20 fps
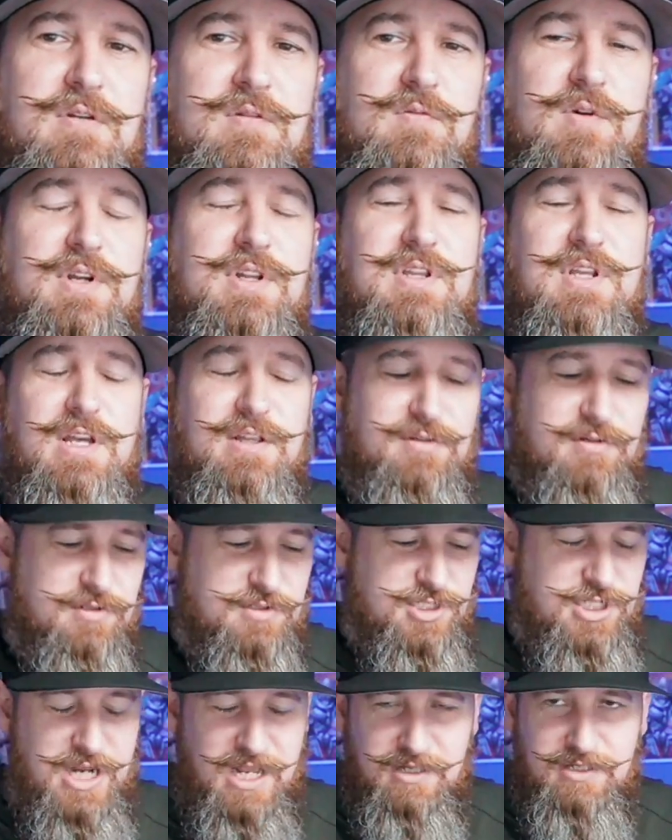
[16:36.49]
One of the other
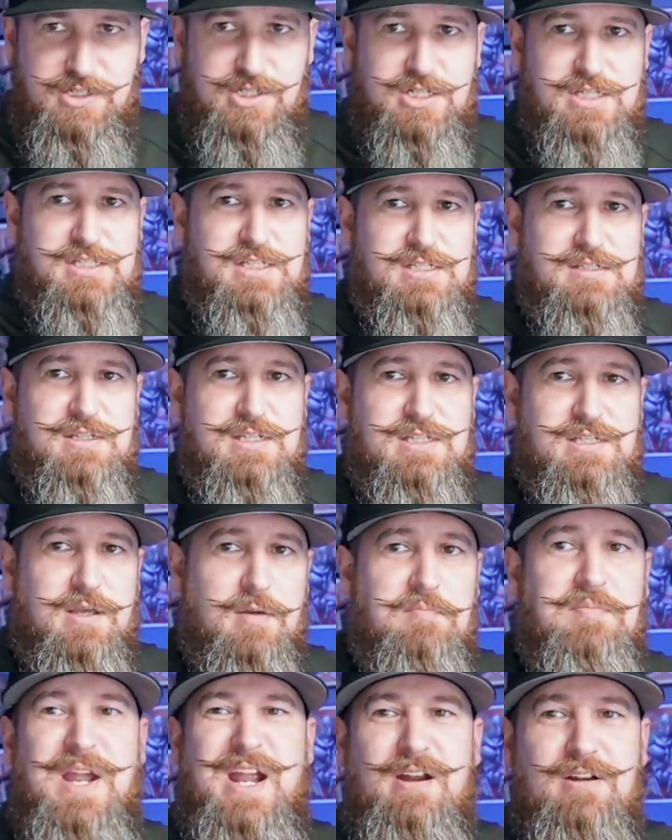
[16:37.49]
challenges is this
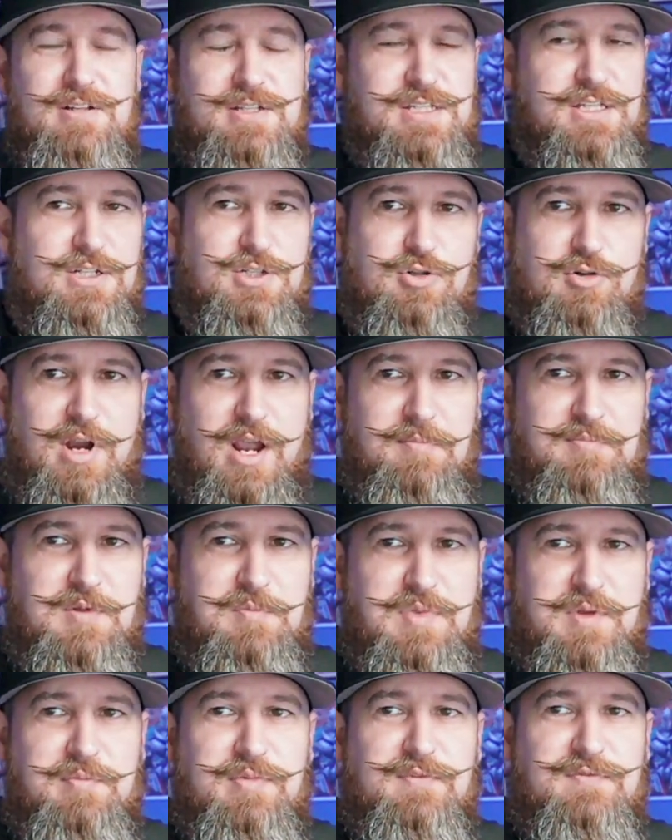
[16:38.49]
comparison trap
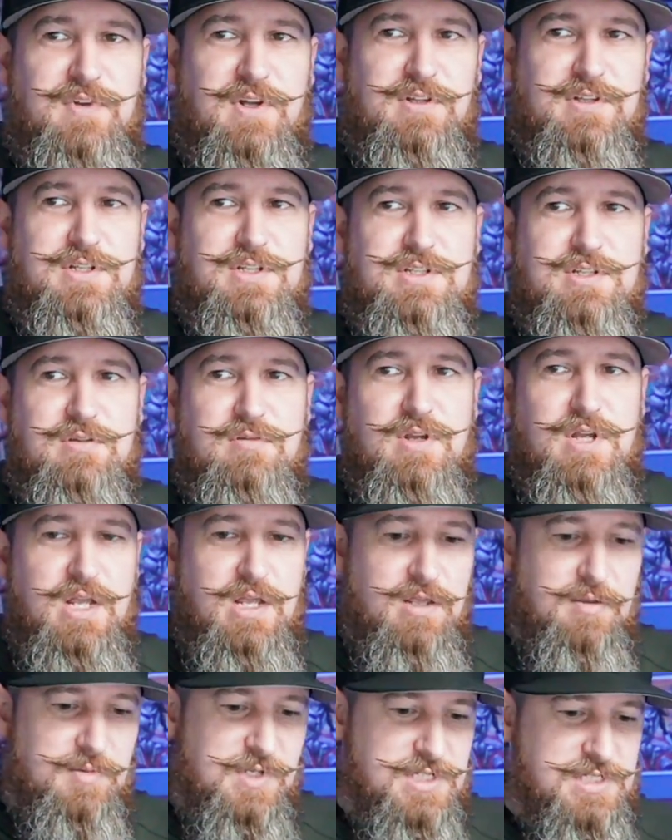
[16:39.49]
that people fall into,
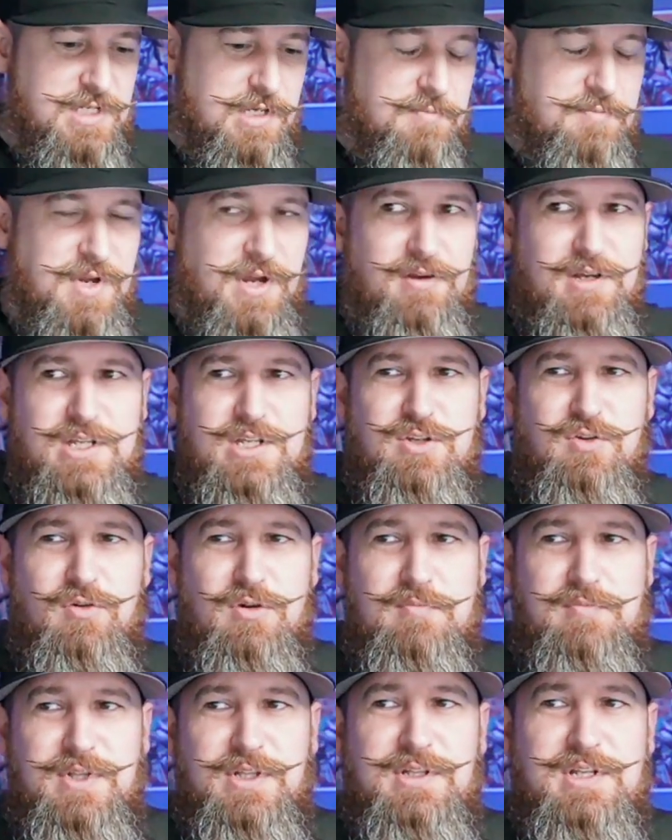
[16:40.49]
because comparing your
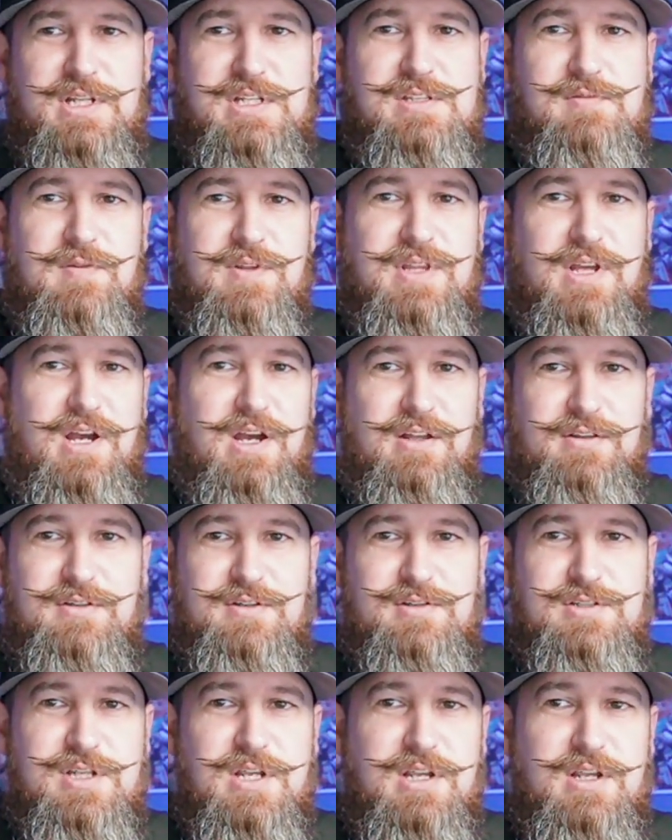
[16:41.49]
abilities with
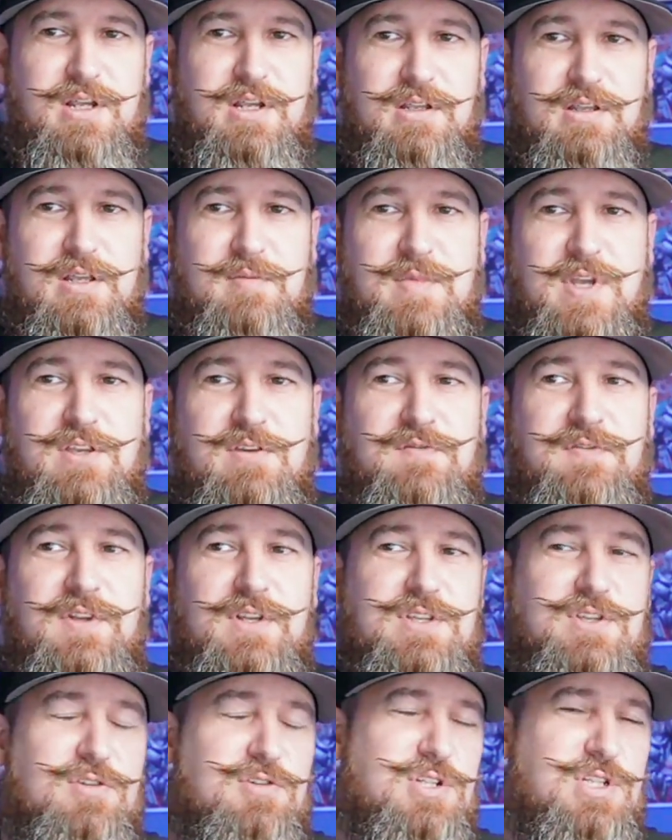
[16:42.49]
others can make you feel
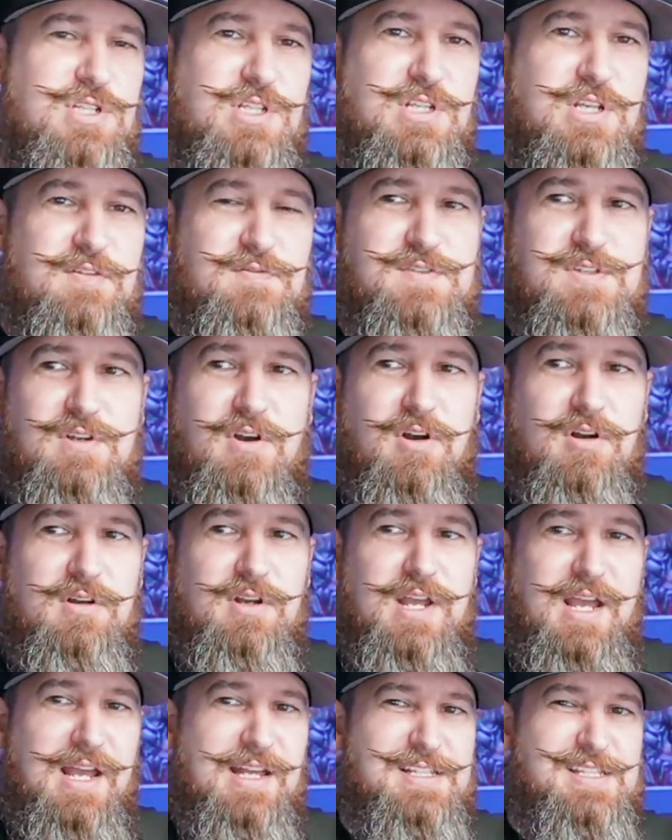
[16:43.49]
like your gifts
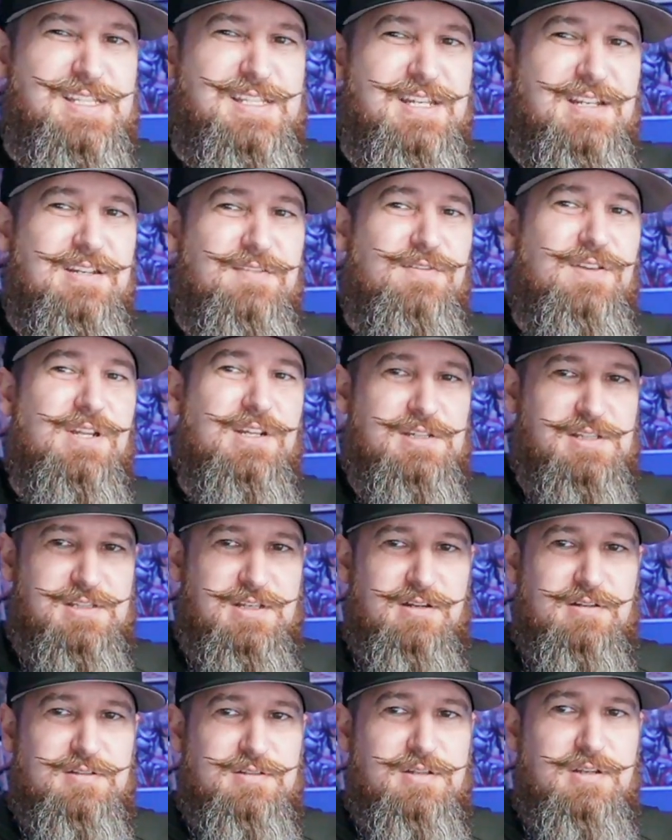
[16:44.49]
aren't as significant as
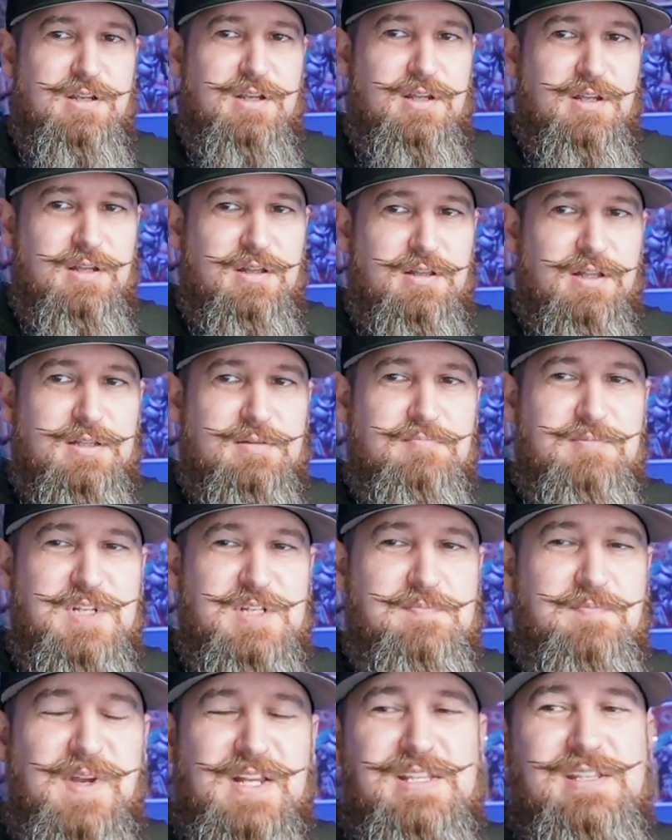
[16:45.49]
theirs. Like,
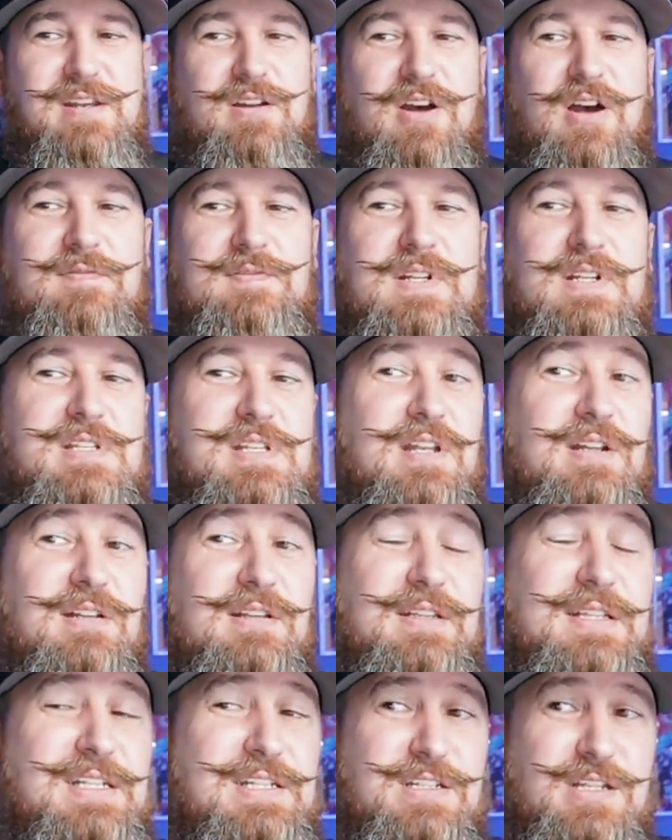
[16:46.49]
this mindset often is
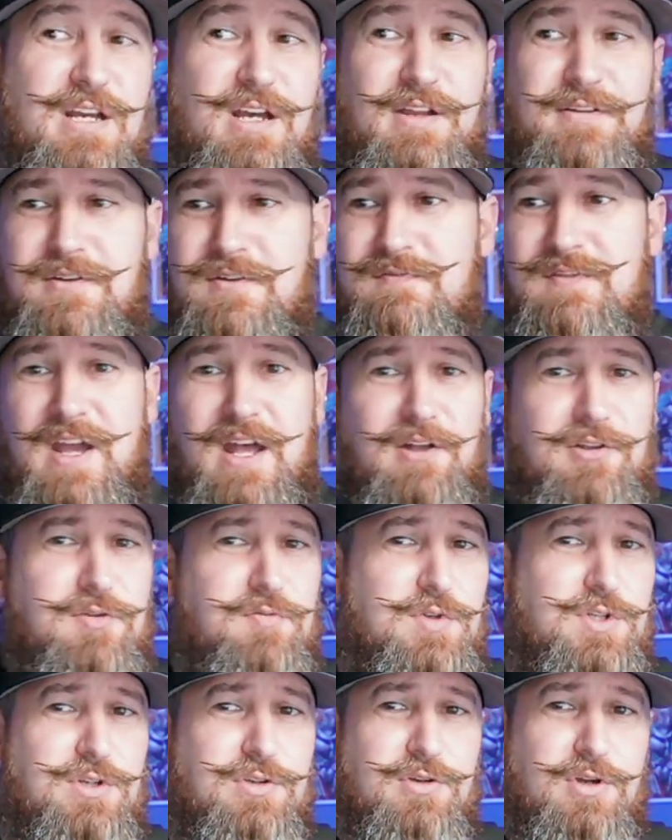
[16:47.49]
going to lead to
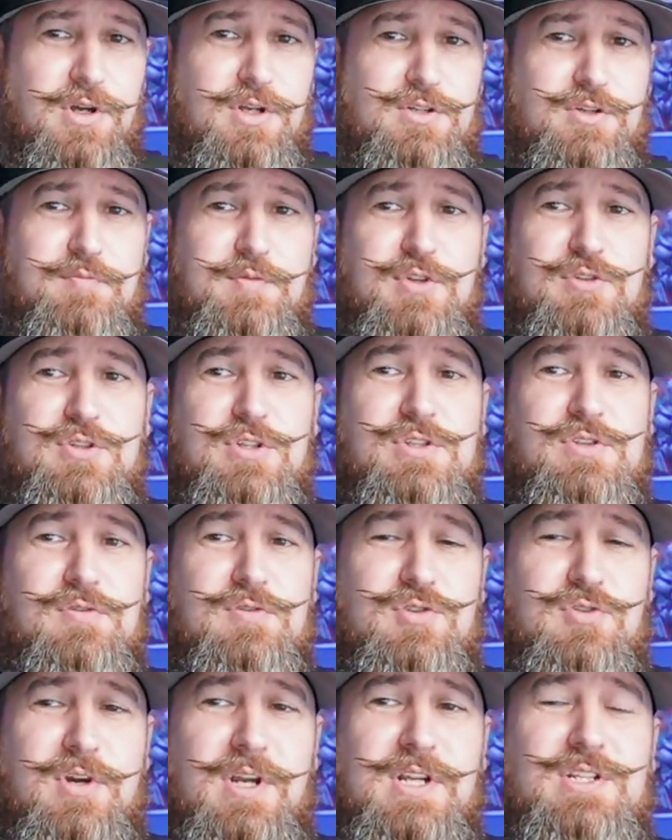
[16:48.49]
undervaluing your contributions
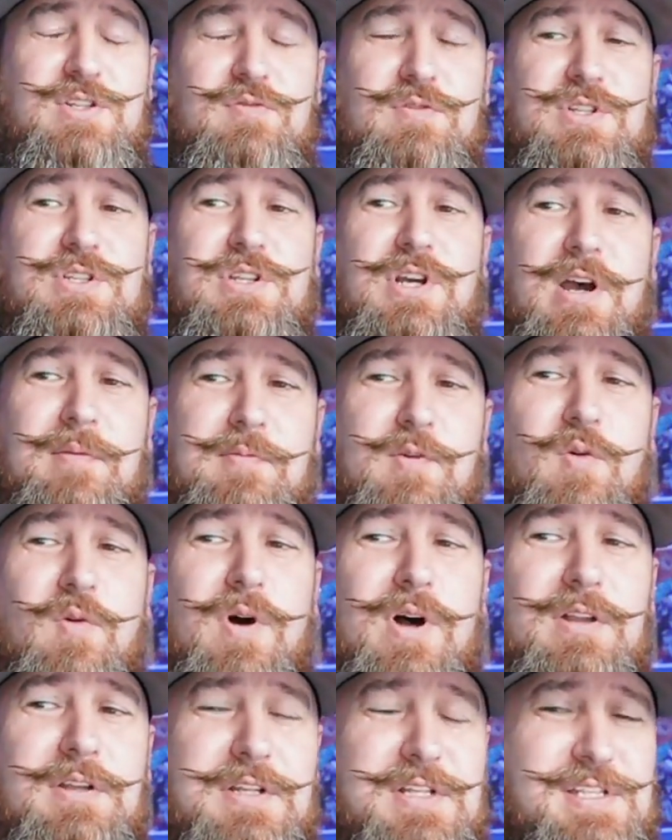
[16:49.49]
or trying to adopt
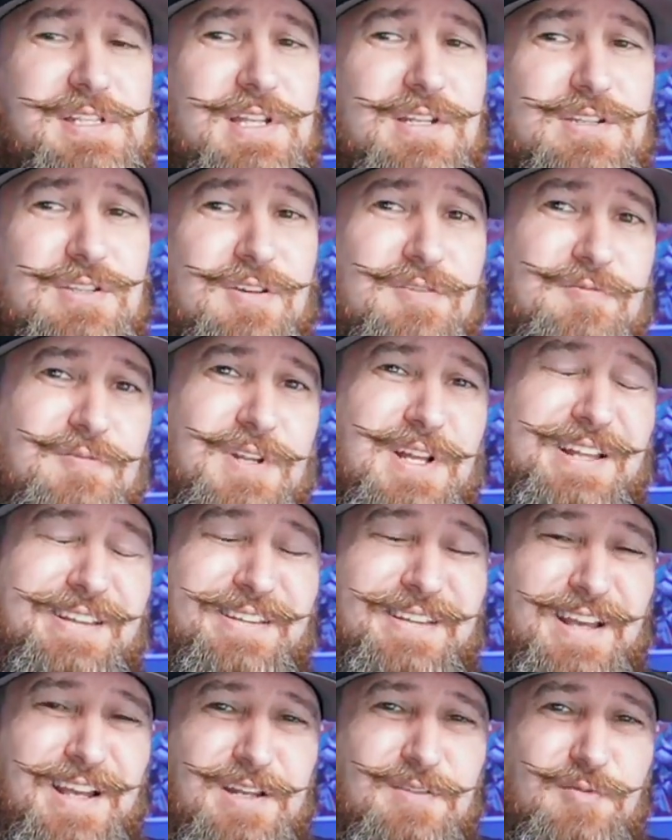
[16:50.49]
qualities that don't
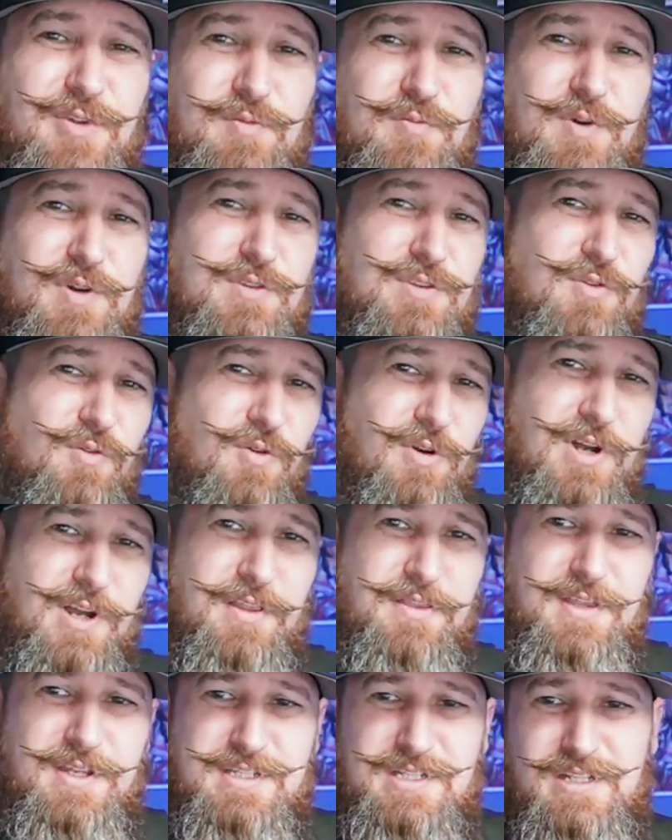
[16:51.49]
align with what your
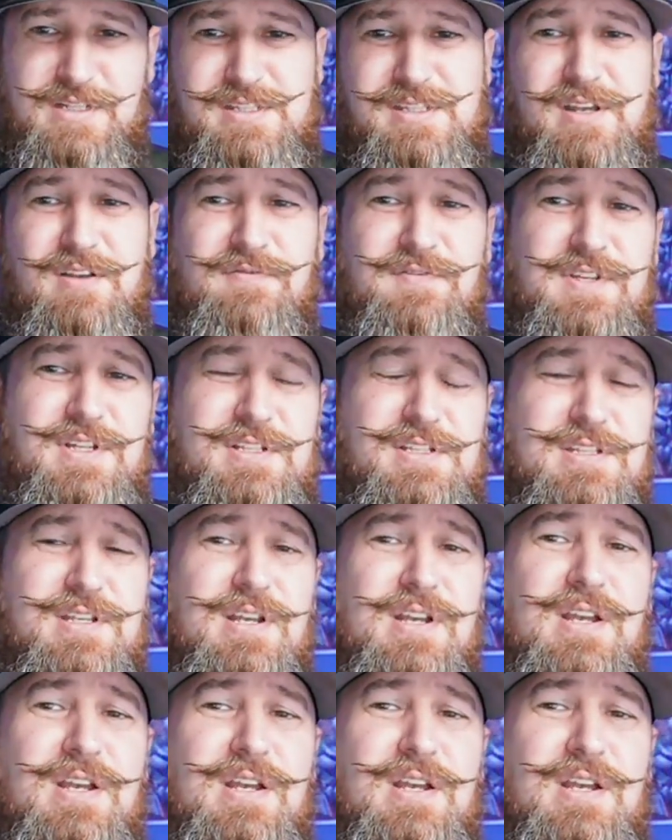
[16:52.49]
authentic self is.